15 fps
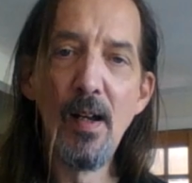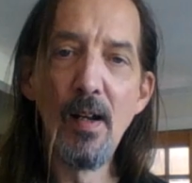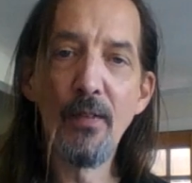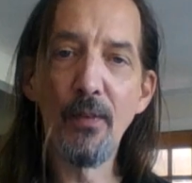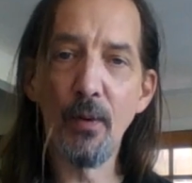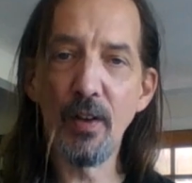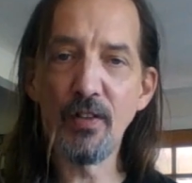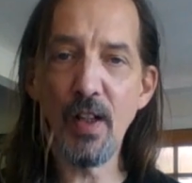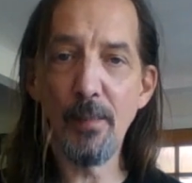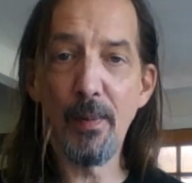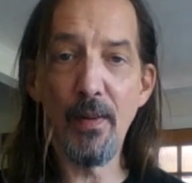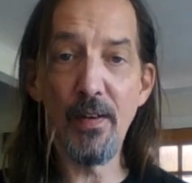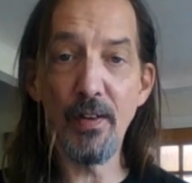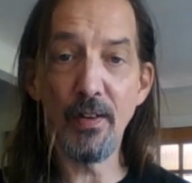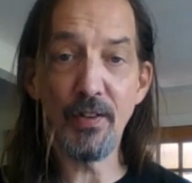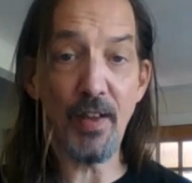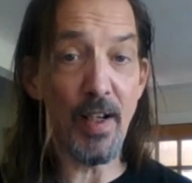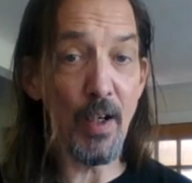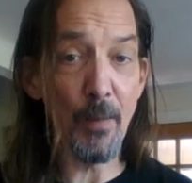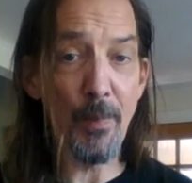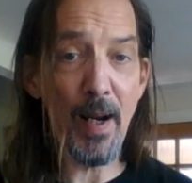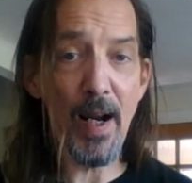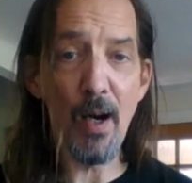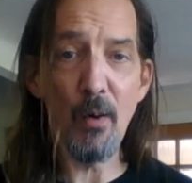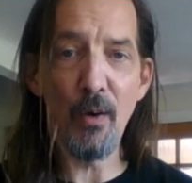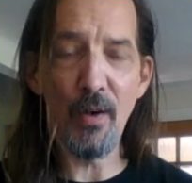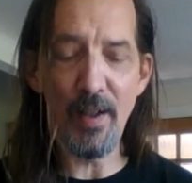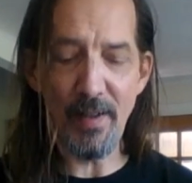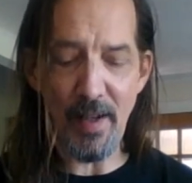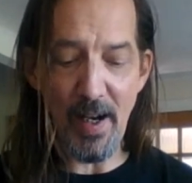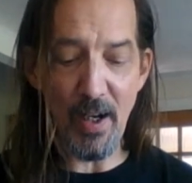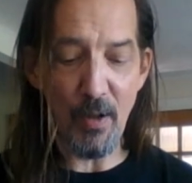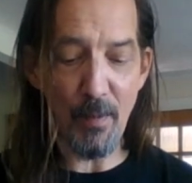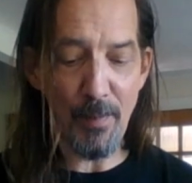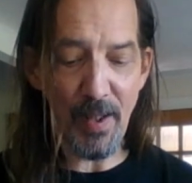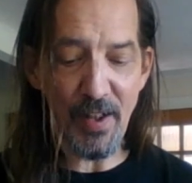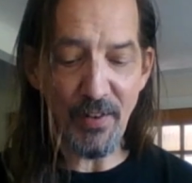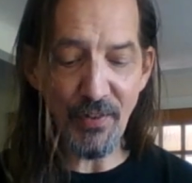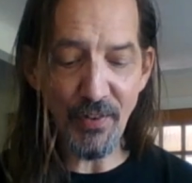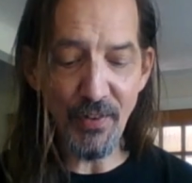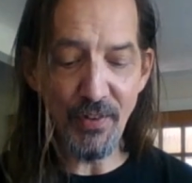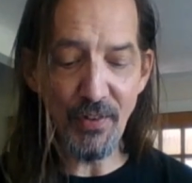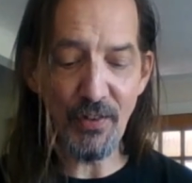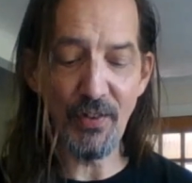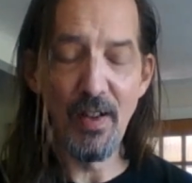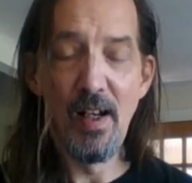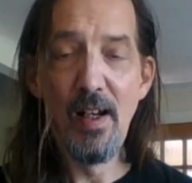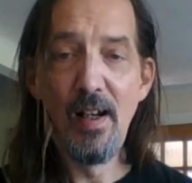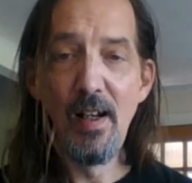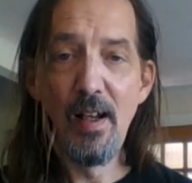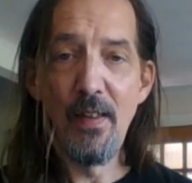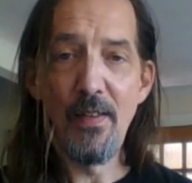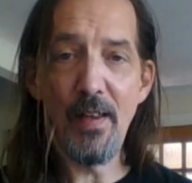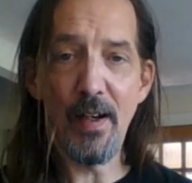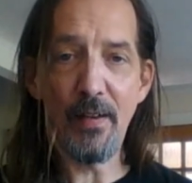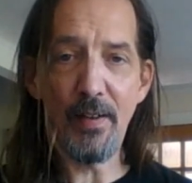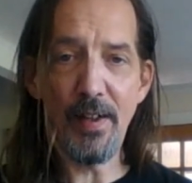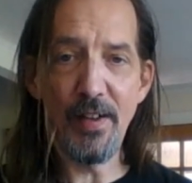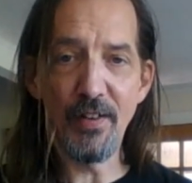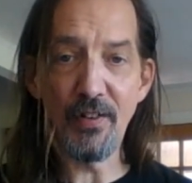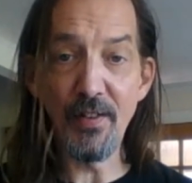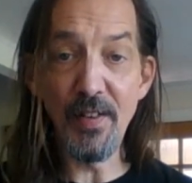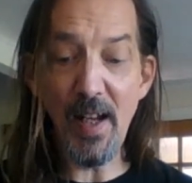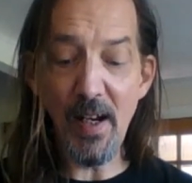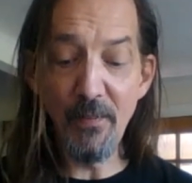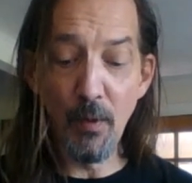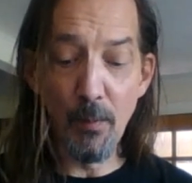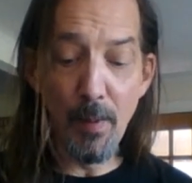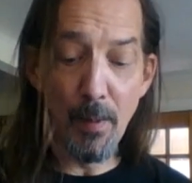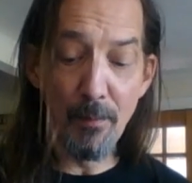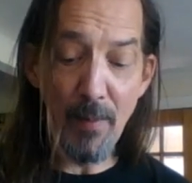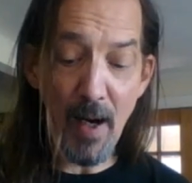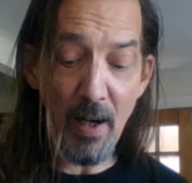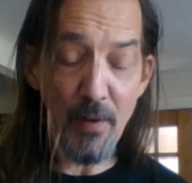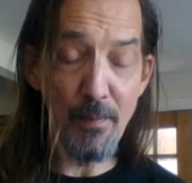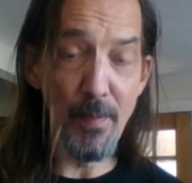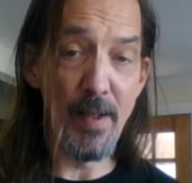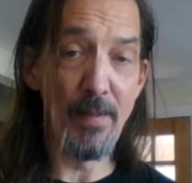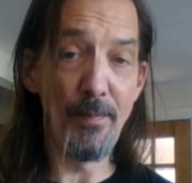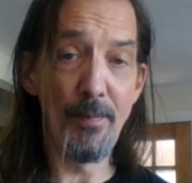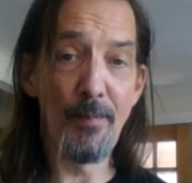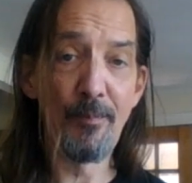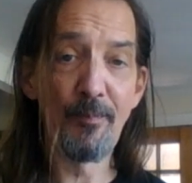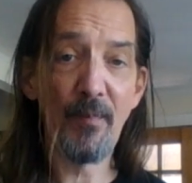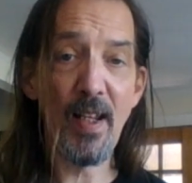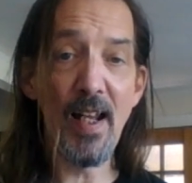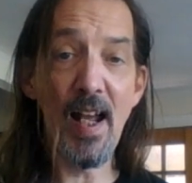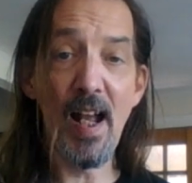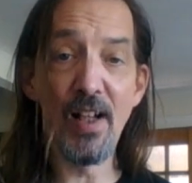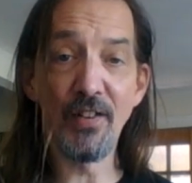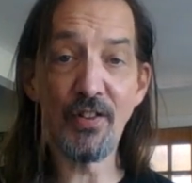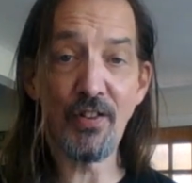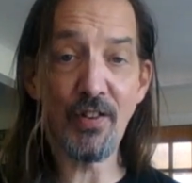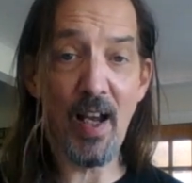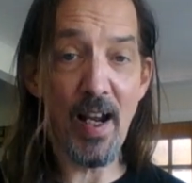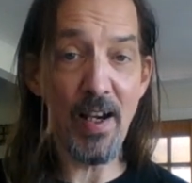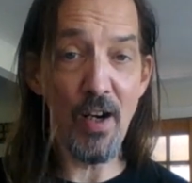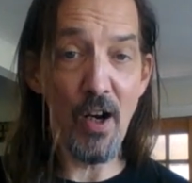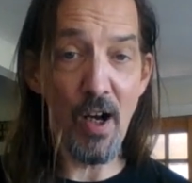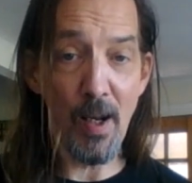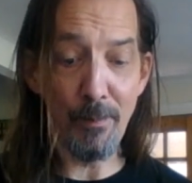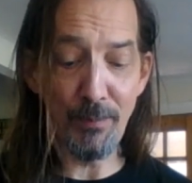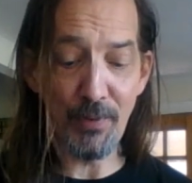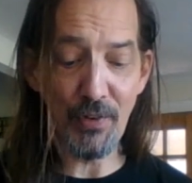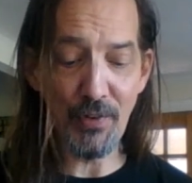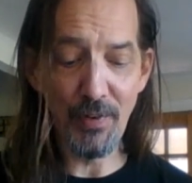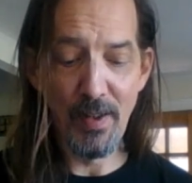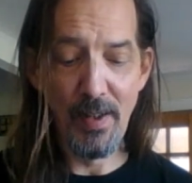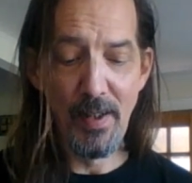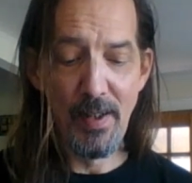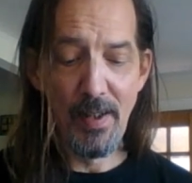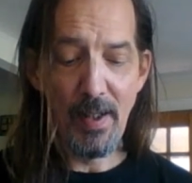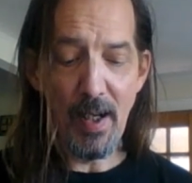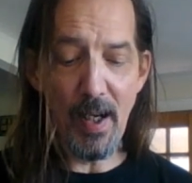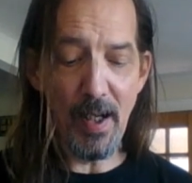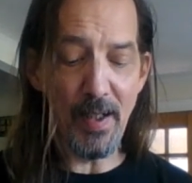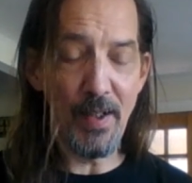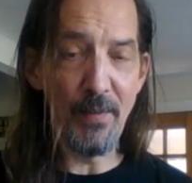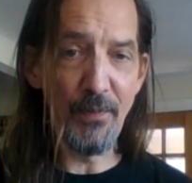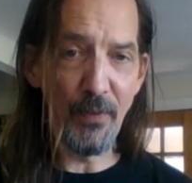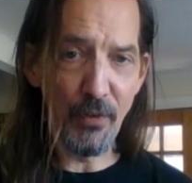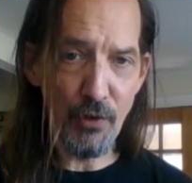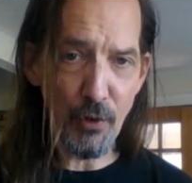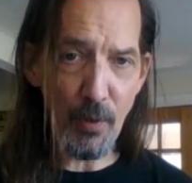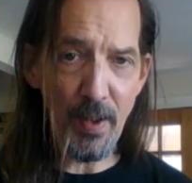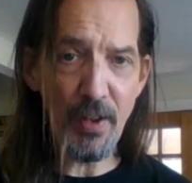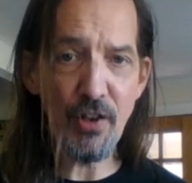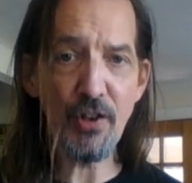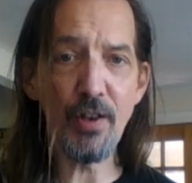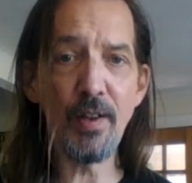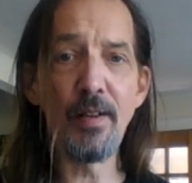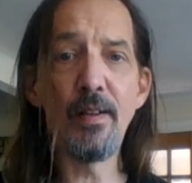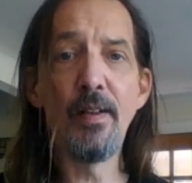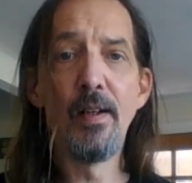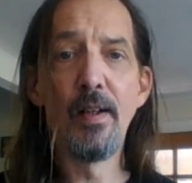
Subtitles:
For example, there's air power and air bases. There is naval bombardment. It has psyops, infiltration,